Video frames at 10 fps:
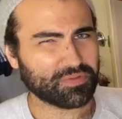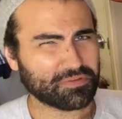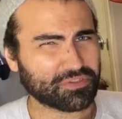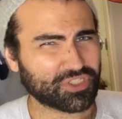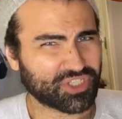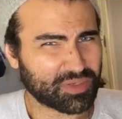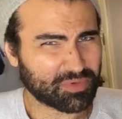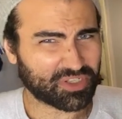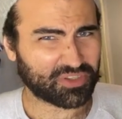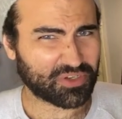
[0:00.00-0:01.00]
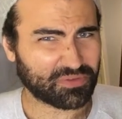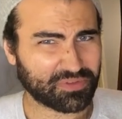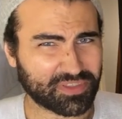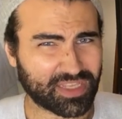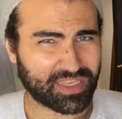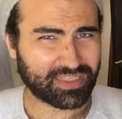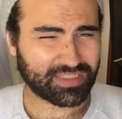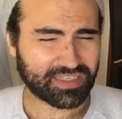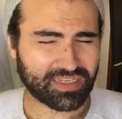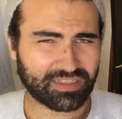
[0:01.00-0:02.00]
All those cheap colognes that you
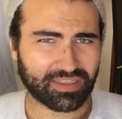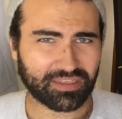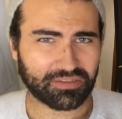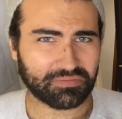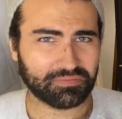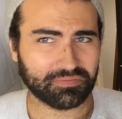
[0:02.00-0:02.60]
see in like